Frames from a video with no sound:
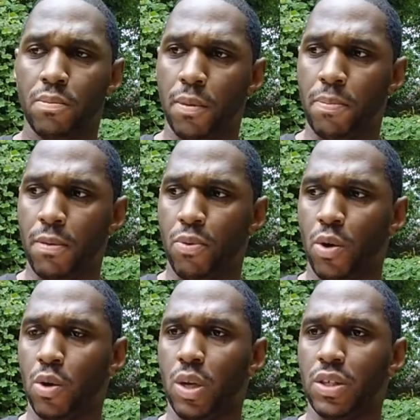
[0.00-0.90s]
But
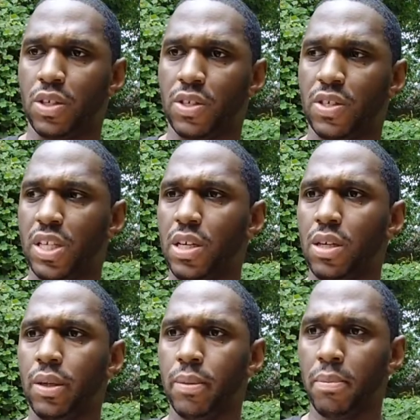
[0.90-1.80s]
people are going to
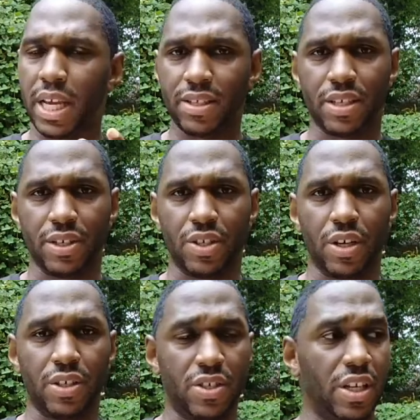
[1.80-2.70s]
see blessings.
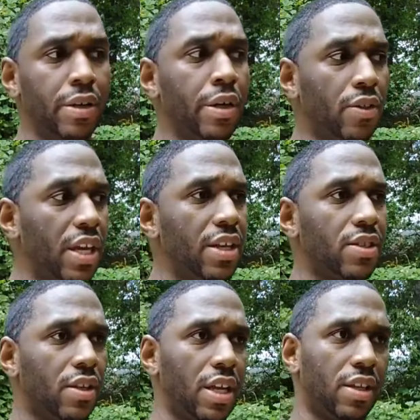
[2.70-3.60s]
They're going to see good
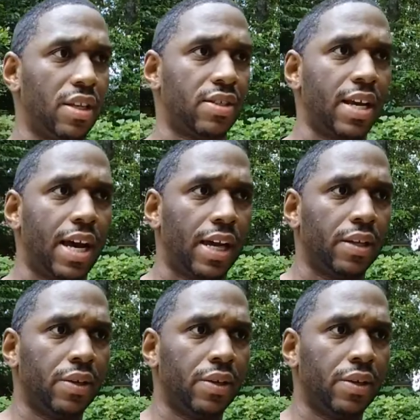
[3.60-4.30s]
things and think that it's God.